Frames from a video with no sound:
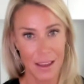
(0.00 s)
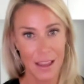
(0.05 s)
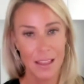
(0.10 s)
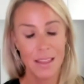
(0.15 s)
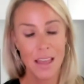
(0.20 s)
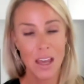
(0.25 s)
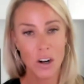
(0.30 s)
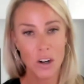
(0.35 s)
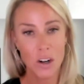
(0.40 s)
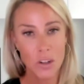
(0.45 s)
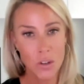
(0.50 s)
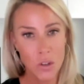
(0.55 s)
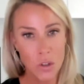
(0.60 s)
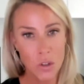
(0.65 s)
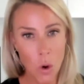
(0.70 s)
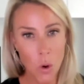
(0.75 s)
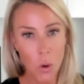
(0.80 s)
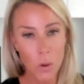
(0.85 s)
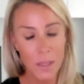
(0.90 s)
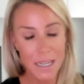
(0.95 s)
that are
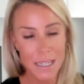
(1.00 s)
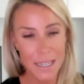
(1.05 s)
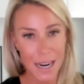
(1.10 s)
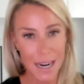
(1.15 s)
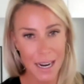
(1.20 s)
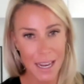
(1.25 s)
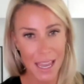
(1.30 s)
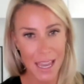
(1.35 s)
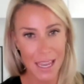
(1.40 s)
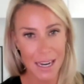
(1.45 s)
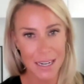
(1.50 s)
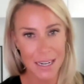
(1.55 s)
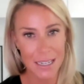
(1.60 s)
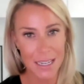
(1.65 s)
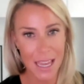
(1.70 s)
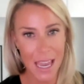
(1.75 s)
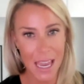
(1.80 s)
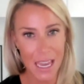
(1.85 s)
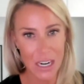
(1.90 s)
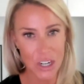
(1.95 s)
solely dedicated
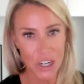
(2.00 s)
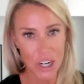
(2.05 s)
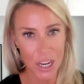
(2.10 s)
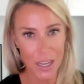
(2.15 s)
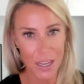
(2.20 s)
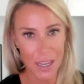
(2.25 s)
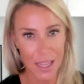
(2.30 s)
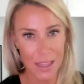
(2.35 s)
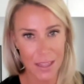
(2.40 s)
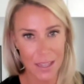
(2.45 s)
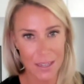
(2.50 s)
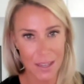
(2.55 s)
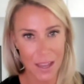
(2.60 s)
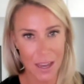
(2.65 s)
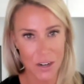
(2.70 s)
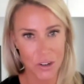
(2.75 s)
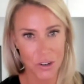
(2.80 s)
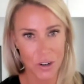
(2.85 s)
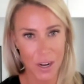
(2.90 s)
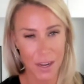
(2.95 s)
to aging in this
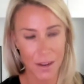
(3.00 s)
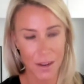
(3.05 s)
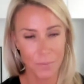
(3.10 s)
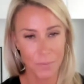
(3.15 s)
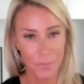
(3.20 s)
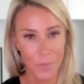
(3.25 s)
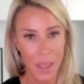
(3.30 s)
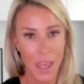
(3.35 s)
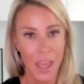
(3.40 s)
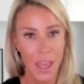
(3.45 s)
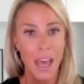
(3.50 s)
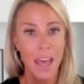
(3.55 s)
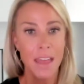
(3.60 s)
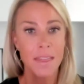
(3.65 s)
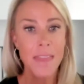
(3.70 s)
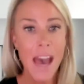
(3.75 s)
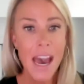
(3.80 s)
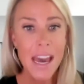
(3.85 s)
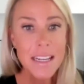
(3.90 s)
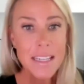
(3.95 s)
country.
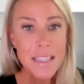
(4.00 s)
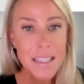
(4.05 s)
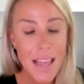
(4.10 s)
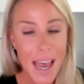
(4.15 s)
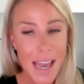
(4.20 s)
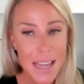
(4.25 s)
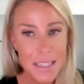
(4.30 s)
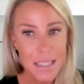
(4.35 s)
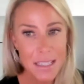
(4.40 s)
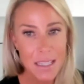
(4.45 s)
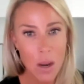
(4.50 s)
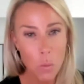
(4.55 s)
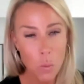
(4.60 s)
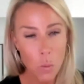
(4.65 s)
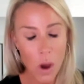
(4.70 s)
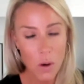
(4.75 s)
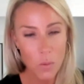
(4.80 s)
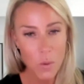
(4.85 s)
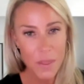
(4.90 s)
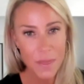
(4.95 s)
That is less than
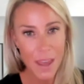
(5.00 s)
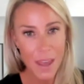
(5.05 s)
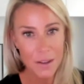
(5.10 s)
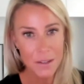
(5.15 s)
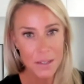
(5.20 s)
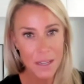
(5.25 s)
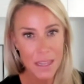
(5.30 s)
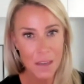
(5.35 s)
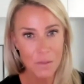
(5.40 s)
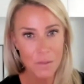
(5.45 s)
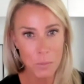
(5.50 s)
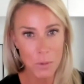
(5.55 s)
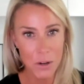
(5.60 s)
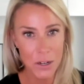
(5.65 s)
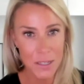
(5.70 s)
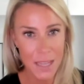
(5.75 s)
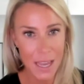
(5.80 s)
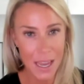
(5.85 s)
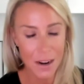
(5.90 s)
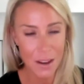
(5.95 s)
one one-thousandth of a
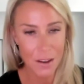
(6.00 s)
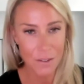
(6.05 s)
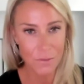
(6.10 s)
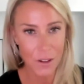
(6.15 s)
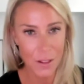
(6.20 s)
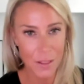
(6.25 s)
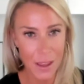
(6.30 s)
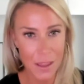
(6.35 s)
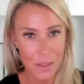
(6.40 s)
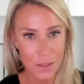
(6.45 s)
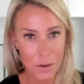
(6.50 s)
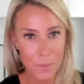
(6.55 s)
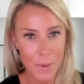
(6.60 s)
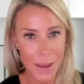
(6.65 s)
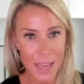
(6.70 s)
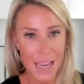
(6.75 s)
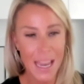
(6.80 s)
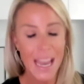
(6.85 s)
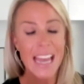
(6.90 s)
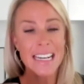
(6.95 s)
percent of
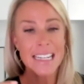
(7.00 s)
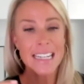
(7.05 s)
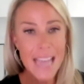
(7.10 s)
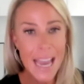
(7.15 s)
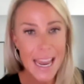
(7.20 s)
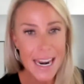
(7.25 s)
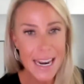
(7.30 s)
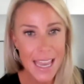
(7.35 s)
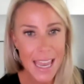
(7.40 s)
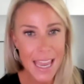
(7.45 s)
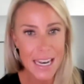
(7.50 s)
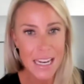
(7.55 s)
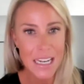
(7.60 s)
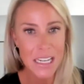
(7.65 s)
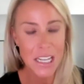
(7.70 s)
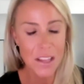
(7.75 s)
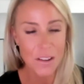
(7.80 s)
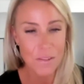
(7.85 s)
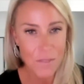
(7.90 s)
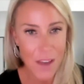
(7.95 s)
philanthropy dedicated
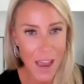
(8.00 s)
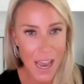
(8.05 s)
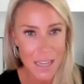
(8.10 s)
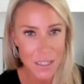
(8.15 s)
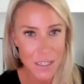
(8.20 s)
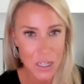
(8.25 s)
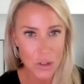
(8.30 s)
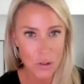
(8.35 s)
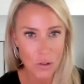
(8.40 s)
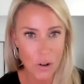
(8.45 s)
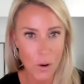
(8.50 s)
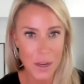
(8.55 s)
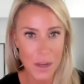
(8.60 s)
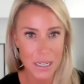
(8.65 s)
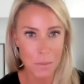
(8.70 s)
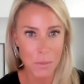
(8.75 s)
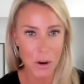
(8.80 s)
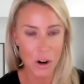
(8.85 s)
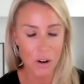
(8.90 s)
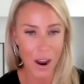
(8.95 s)
to the fastest growing
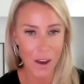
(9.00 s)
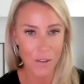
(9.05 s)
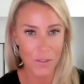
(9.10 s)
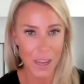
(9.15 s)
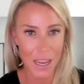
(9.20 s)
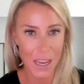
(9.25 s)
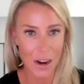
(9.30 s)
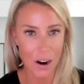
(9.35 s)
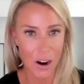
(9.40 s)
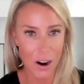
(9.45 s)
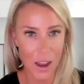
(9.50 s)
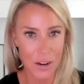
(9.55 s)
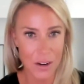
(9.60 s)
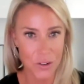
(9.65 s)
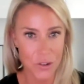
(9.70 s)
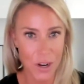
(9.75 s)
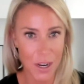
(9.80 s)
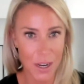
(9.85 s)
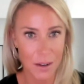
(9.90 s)
demographic in our country.